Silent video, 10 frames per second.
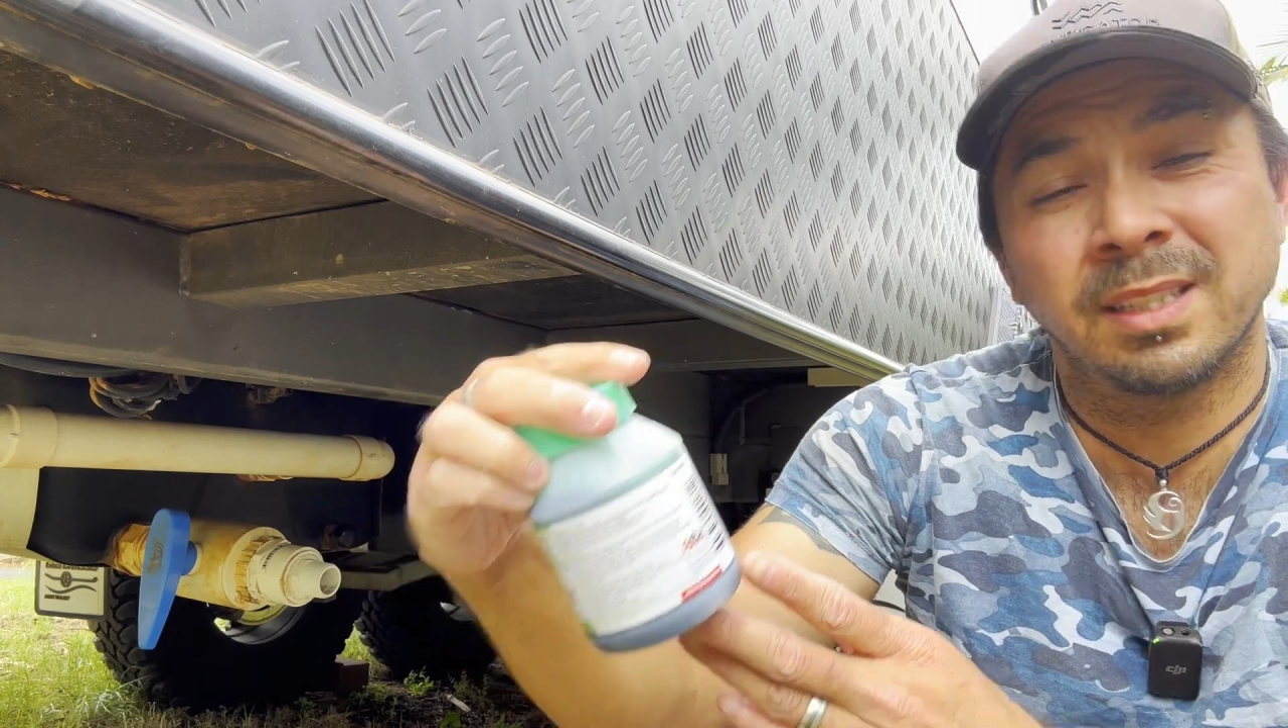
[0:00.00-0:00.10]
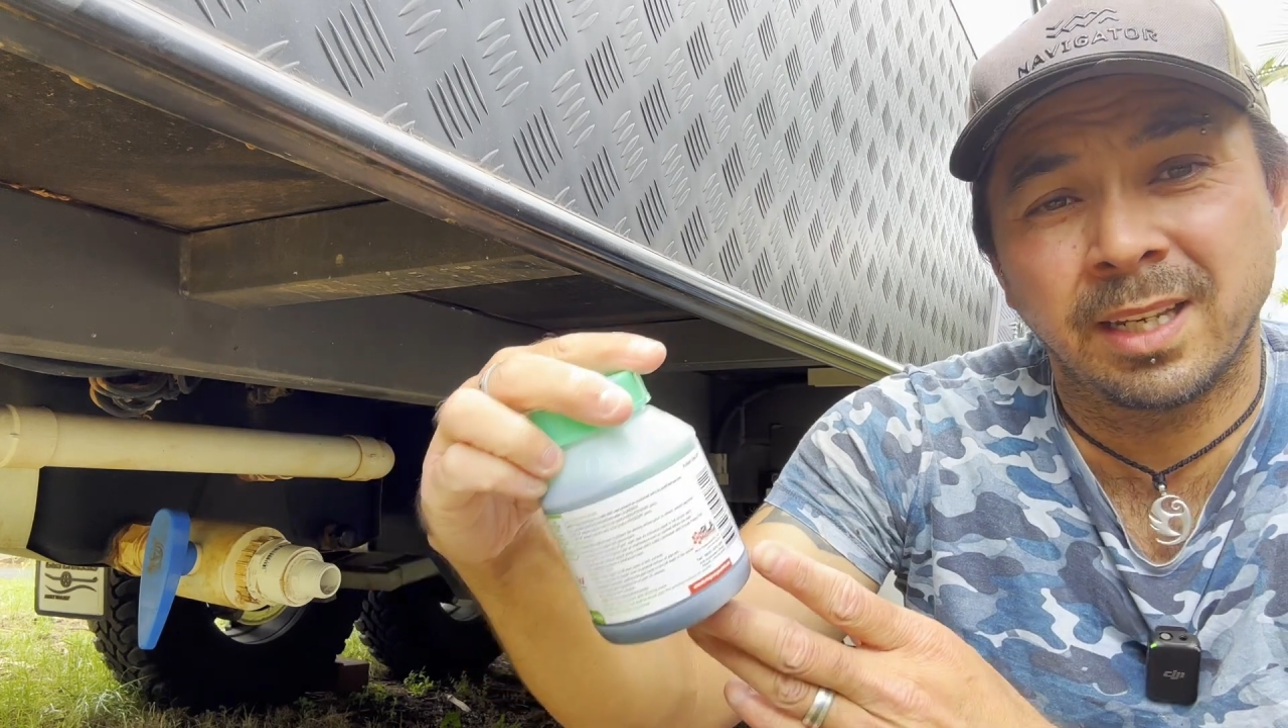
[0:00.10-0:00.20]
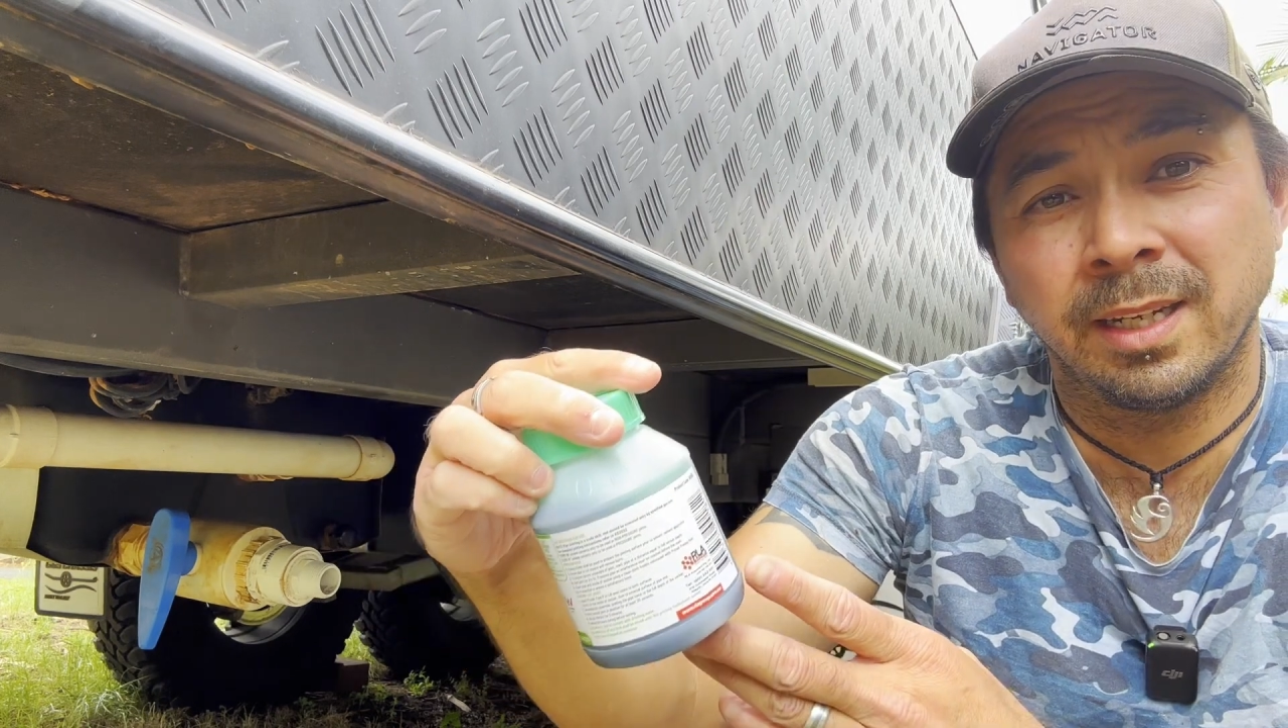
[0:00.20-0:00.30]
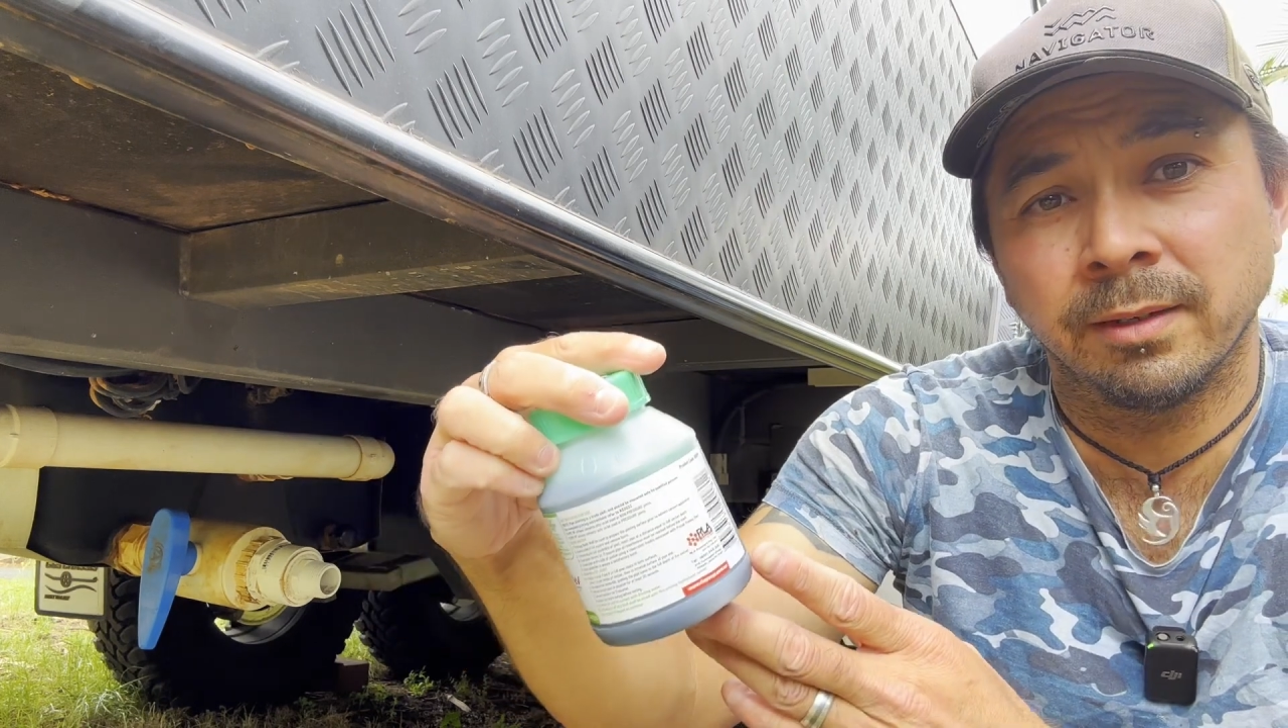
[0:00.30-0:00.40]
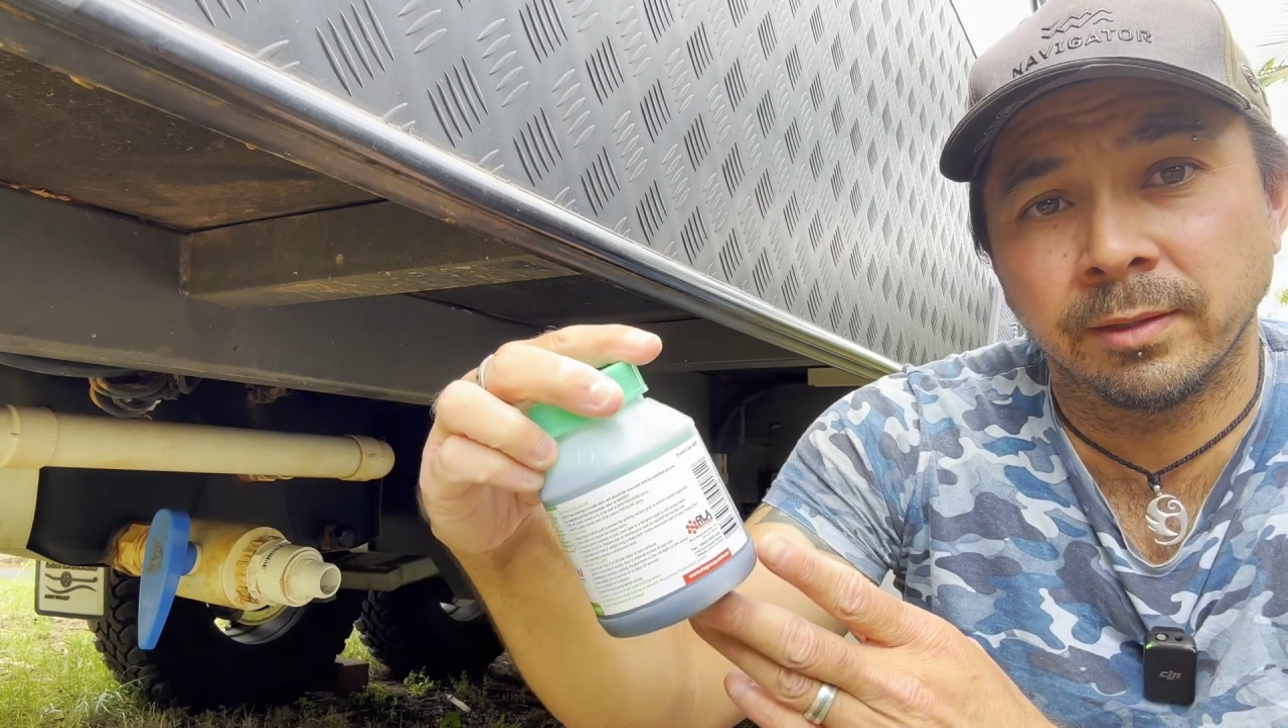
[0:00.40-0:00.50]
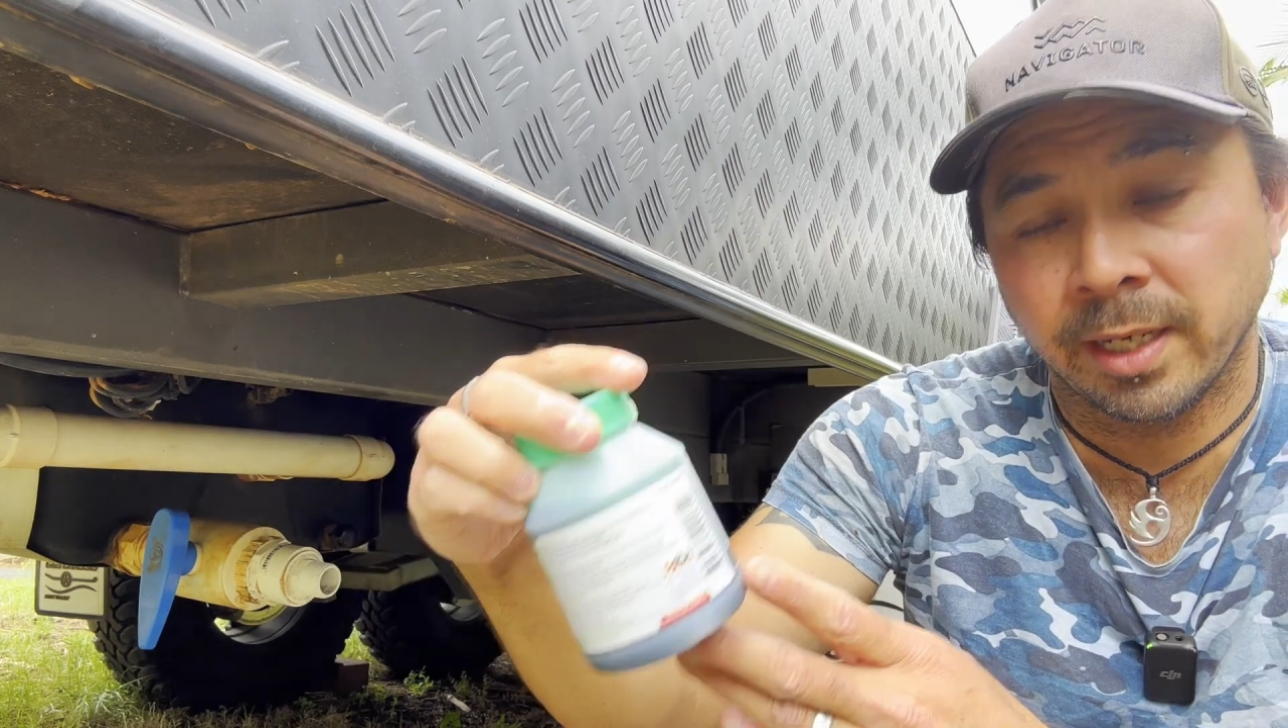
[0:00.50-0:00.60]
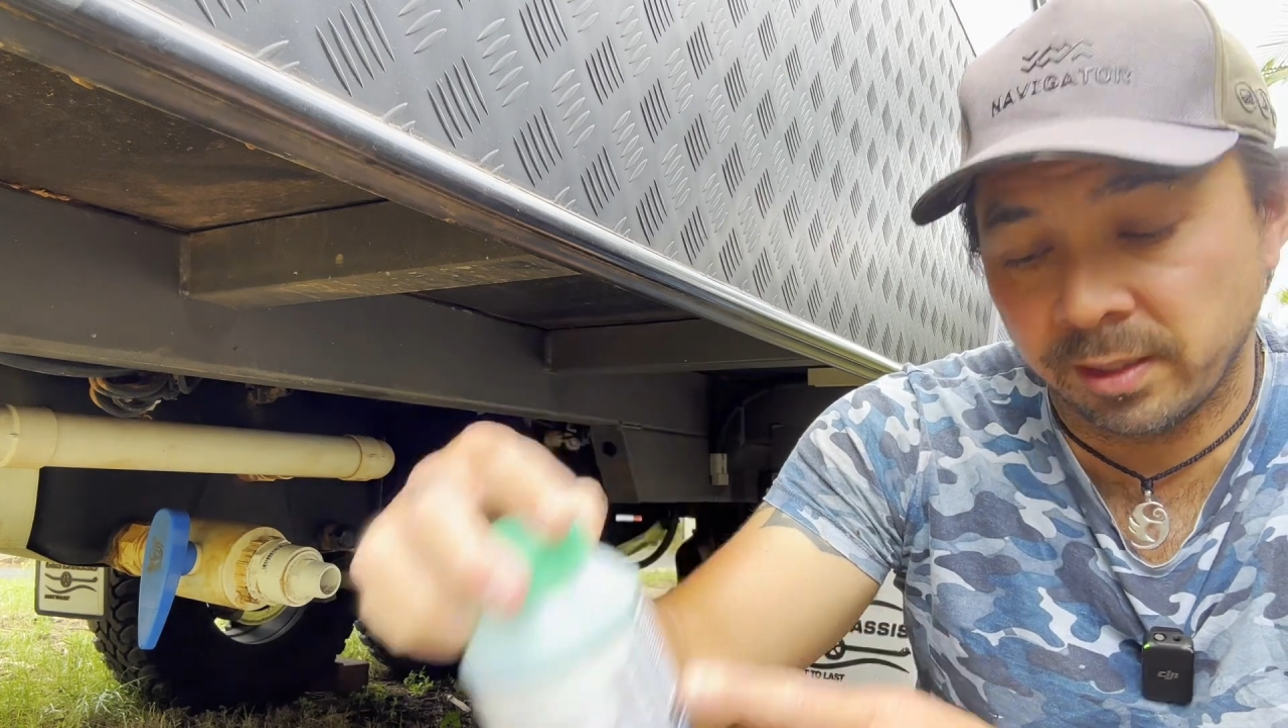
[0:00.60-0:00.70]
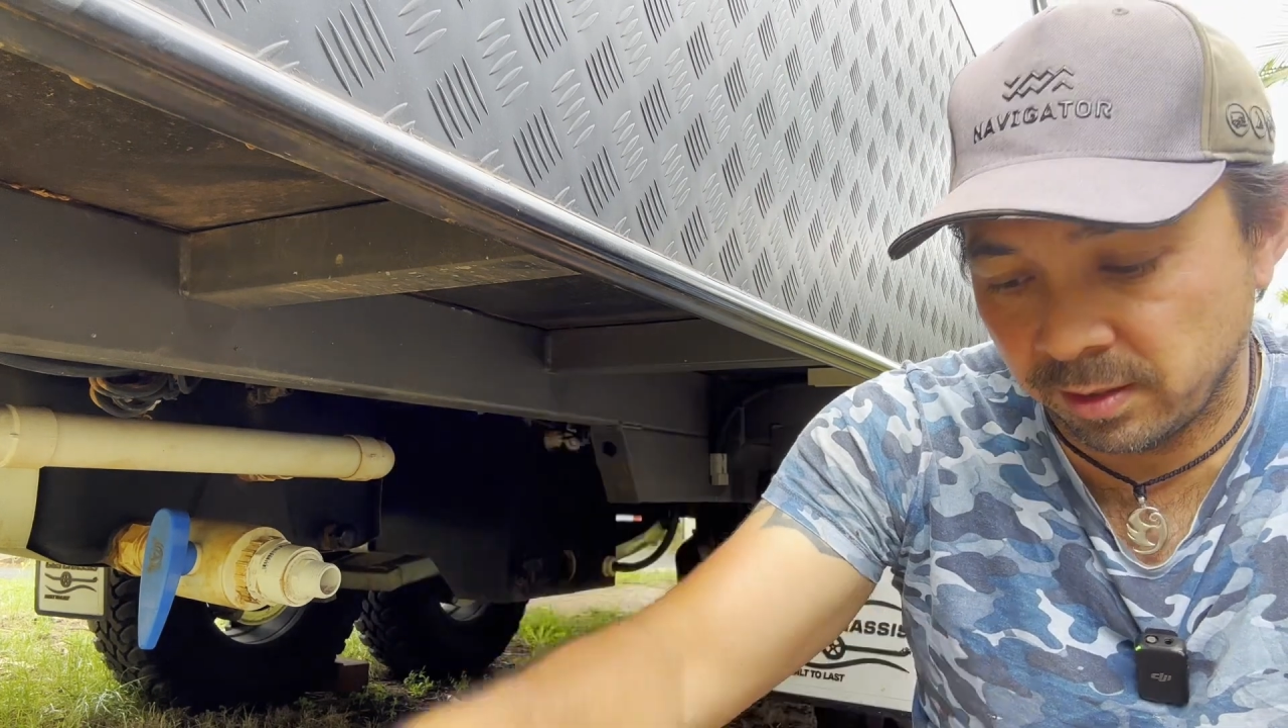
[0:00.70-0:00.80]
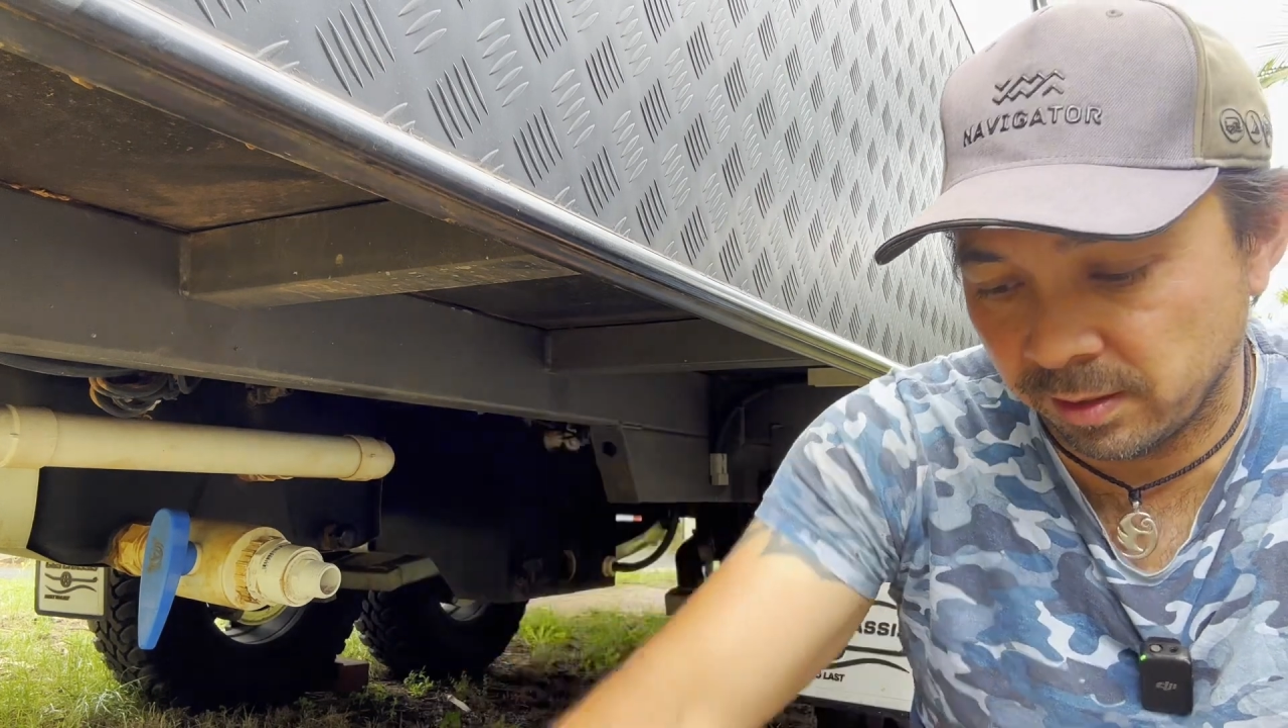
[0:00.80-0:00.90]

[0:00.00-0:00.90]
skin irritation.